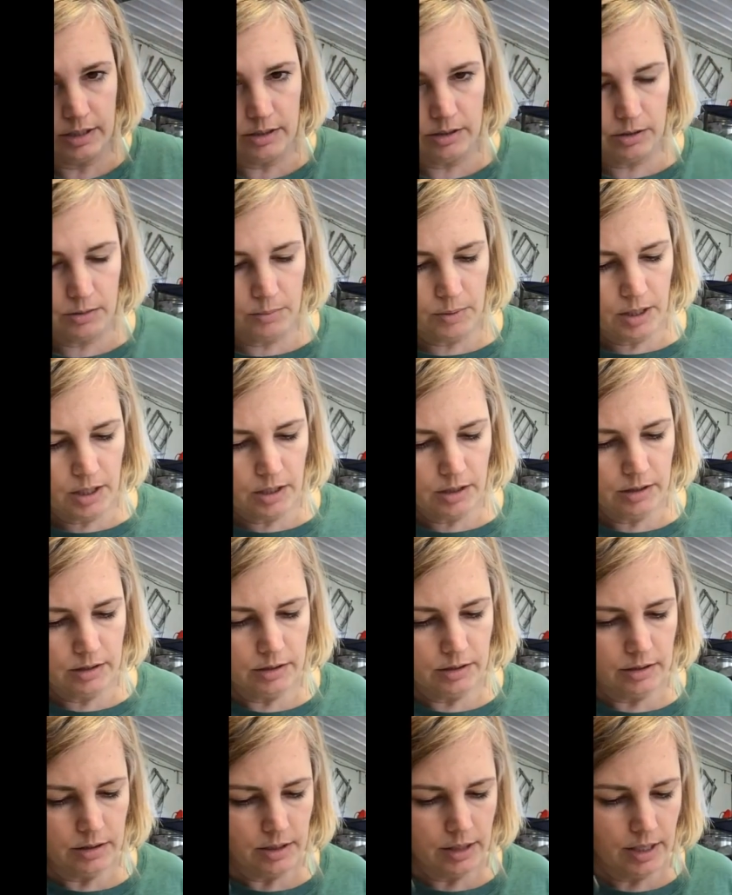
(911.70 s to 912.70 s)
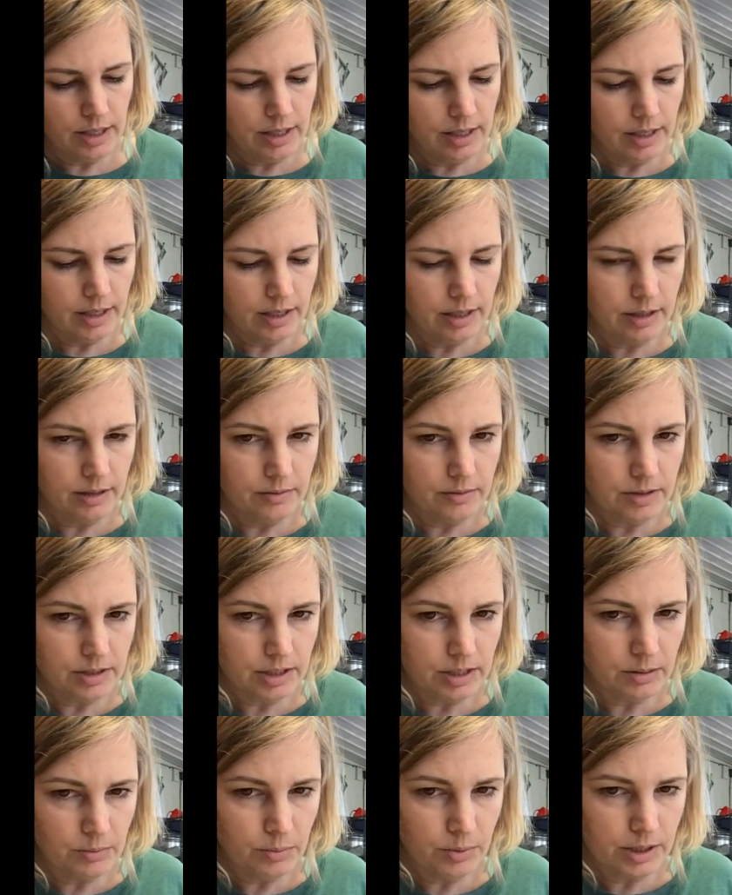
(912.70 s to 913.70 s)
little ball, and I'm just
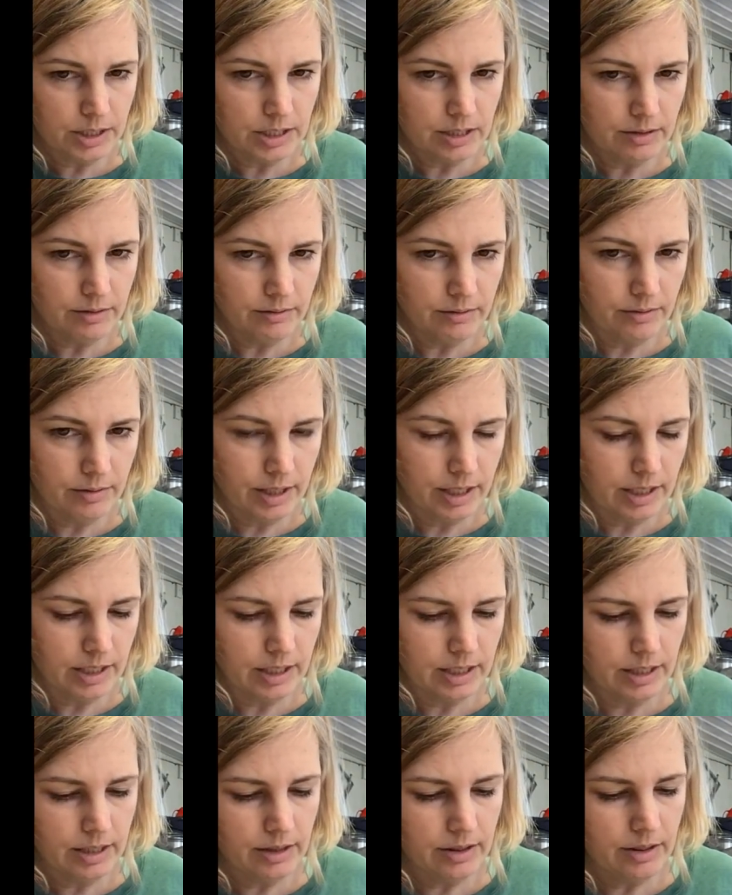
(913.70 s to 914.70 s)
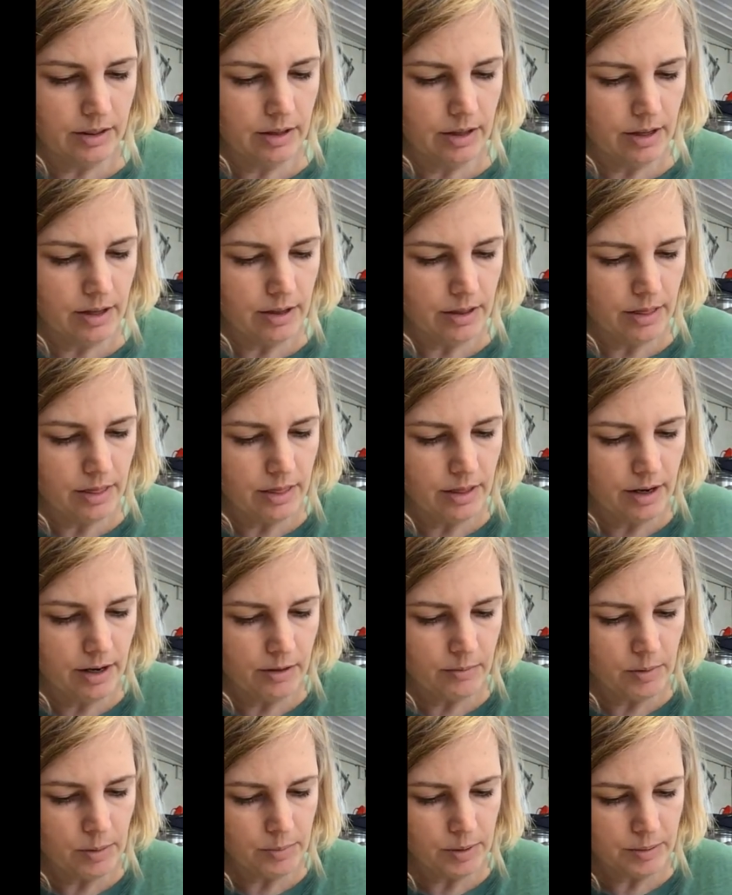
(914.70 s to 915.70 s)
gonna press it right in there.
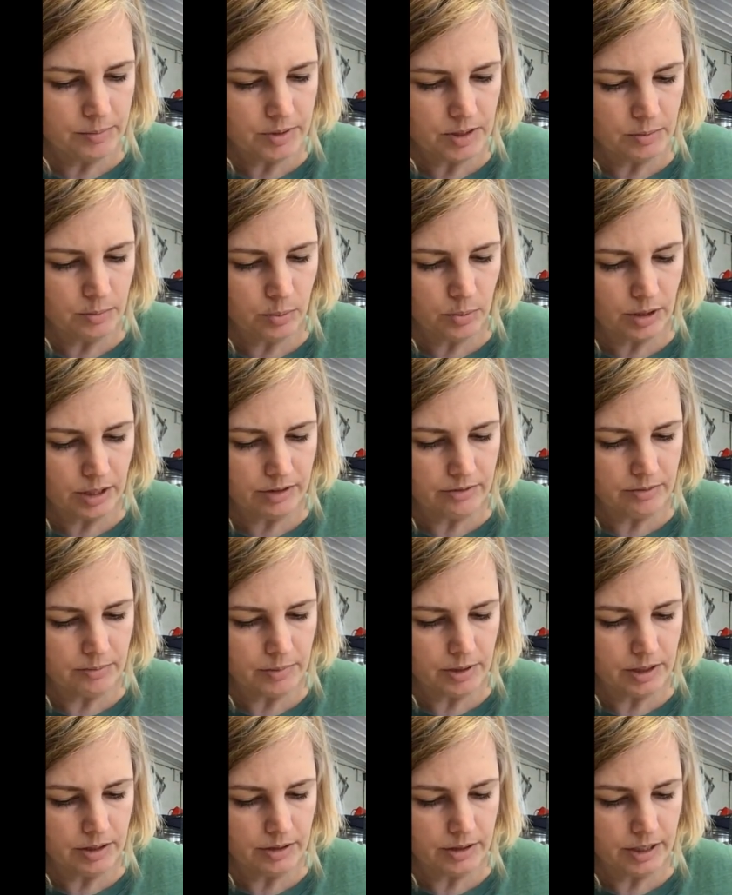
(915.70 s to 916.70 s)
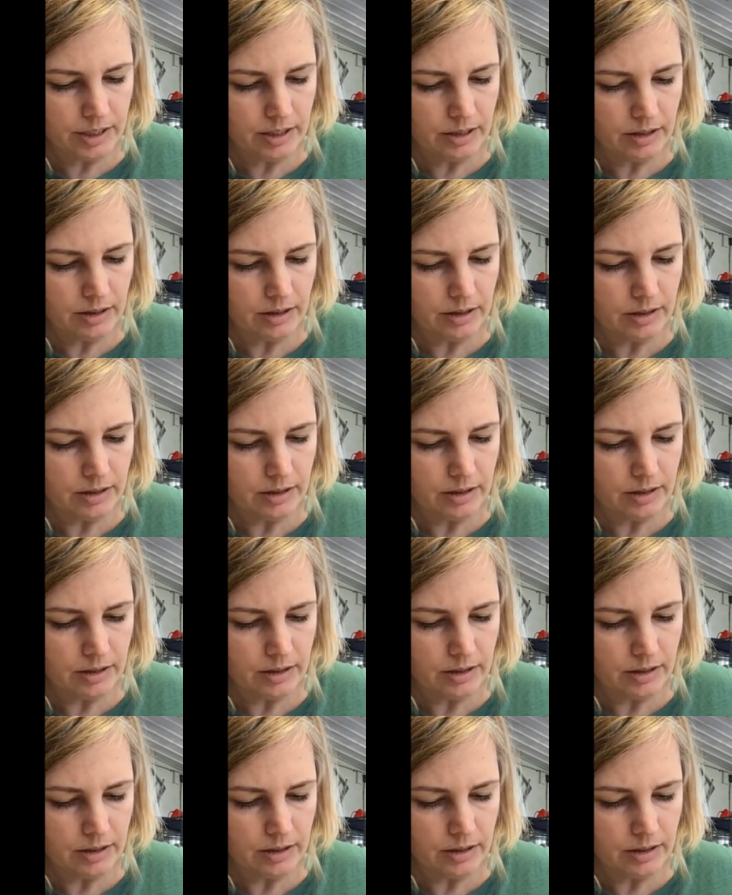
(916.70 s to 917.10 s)
Remember, I'm supporting from underneath